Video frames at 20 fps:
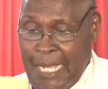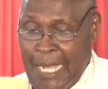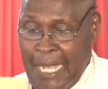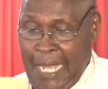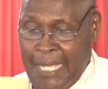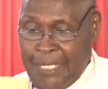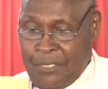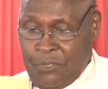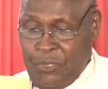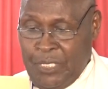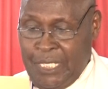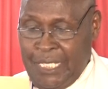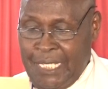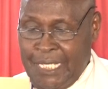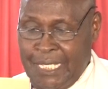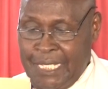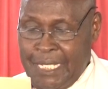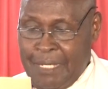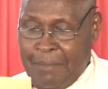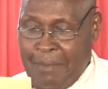As we
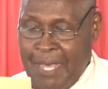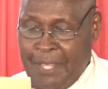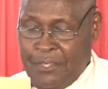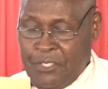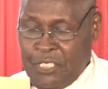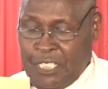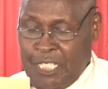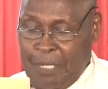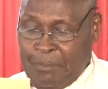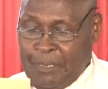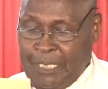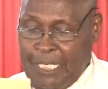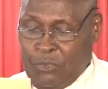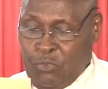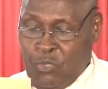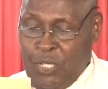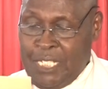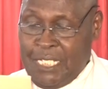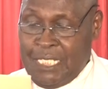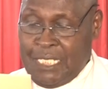read in Matthew chapter
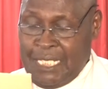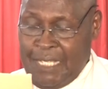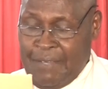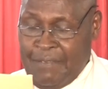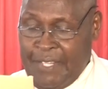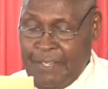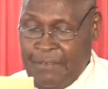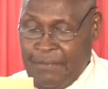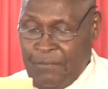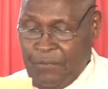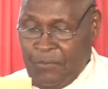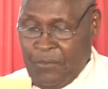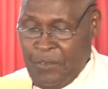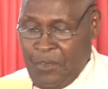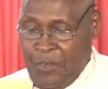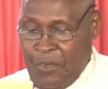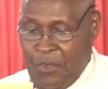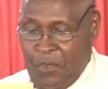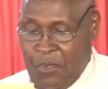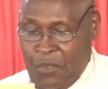27,
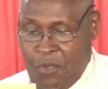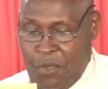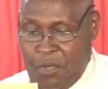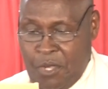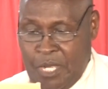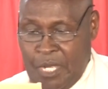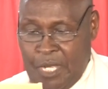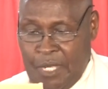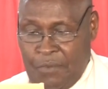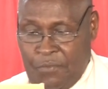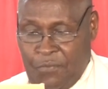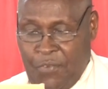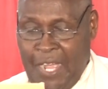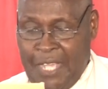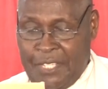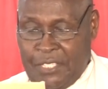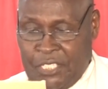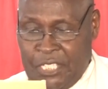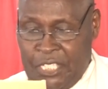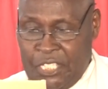
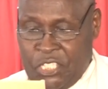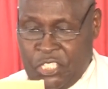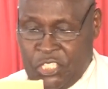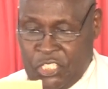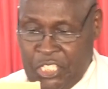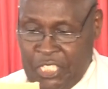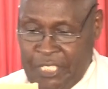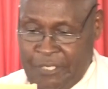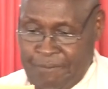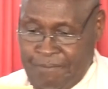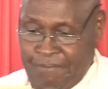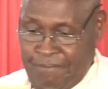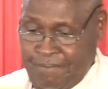verse 60.